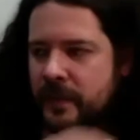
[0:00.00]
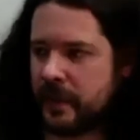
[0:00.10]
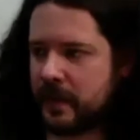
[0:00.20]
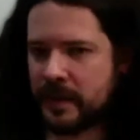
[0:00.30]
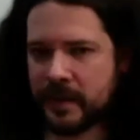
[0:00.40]

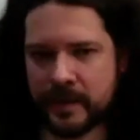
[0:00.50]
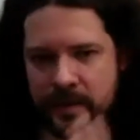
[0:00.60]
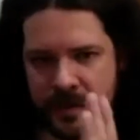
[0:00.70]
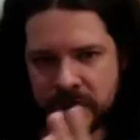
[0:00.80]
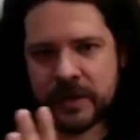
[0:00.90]
the
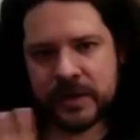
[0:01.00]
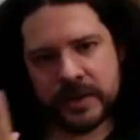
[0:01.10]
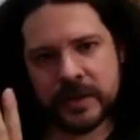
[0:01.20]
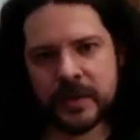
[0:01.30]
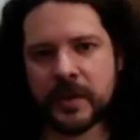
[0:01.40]

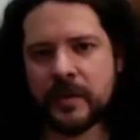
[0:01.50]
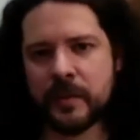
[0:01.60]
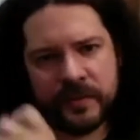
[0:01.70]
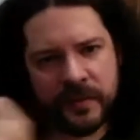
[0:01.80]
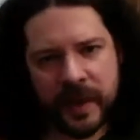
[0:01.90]
niche
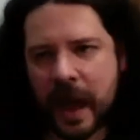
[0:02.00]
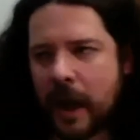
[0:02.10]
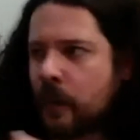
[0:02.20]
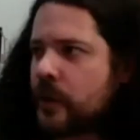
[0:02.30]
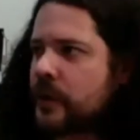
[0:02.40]
with
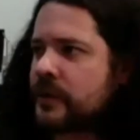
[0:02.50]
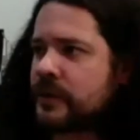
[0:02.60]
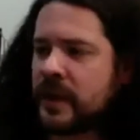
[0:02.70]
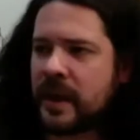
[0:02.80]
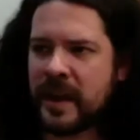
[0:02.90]
flowers,